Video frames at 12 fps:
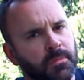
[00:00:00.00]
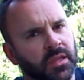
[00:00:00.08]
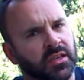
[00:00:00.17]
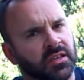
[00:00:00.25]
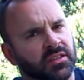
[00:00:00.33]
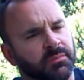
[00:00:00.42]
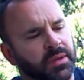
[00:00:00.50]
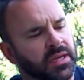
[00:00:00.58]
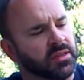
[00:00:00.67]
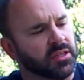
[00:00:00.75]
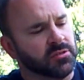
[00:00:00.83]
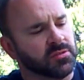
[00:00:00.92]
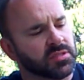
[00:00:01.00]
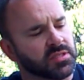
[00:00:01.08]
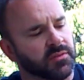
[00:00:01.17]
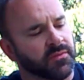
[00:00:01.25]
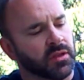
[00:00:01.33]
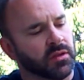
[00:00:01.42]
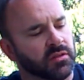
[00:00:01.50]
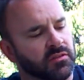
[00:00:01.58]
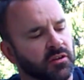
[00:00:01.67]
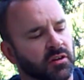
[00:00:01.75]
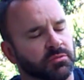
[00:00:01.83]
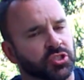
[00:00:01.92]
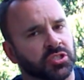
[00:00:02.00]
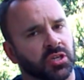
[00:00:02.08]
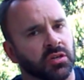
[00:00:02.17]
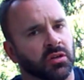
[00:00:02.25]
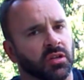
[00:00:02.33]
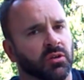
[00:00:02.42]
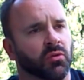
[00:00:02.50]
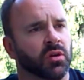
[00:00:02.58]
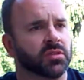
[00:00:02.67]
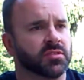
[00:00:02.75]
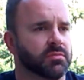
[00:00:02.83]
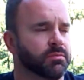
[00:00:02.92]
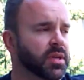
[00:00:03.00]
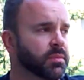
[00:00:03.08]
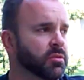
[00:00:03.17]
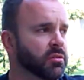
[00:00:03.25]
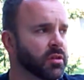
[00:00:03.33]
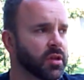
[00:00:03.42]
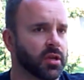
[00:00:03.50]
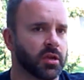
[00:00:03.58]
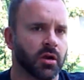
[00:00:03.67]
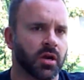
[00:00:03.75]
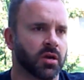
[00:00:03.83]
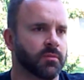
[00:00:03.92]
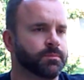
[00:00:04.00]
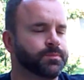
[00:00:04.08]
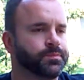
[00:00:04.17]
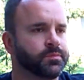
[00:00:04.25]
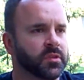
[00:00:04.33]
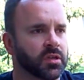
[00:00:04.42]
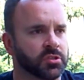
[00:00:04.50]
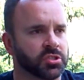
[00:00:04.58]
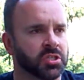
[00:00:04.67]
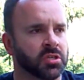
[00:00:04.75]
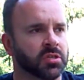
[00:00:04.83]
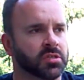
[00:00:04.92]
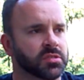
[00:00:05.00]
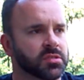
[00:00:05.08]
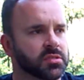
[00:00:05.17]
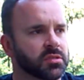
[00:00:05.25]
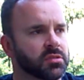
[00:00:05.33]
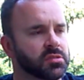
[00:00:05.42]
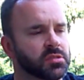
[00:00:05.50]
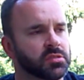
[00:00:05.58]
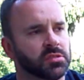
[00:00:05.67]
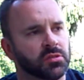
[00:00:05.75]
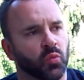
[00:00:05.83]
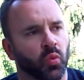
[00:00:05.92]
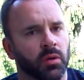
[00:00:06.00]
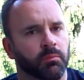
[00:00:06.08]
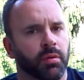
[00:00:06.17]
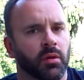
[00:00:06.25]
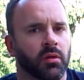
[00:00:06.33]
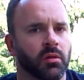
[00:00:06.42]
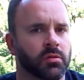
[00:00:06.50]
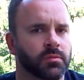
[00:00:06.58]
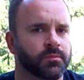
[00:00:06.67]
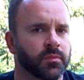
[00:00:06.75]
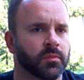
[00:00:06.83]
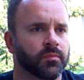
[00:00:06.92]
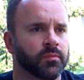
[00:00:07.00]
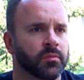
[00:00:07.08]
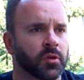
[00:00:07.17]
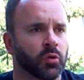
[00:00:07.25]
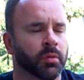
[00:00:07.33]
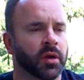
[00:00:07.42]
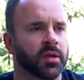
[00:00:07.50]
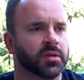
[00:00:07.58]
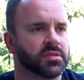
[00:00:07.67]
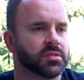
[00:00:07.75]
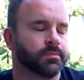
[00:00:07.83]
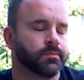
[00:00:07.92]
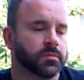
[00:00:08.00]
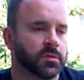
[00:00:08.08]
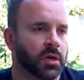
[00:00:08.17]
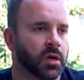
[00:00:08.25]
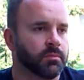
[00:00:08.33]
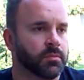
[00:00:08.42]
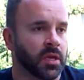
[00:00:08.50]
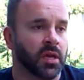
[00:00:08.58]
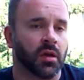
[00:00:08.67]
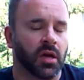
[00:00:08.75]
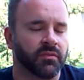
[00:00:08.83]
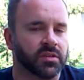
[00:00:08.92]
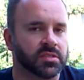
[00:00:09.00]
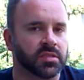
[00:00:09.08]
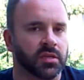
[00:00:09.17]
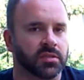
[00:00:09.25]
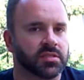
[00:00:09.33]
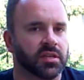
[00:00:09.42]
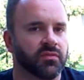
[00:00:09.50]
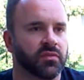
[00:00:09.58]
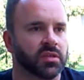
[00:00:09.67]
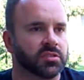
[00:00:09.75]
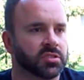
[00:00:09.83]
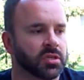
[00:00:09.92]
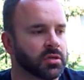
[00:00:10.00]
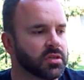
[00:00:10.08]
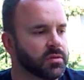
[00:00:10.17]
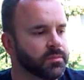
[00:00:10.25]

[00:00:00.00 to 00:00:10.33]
You can debate the use of the term chug all you want. Some people are like, a chug is one pull, no breaks. Yeah, obviously it's definitely a chug.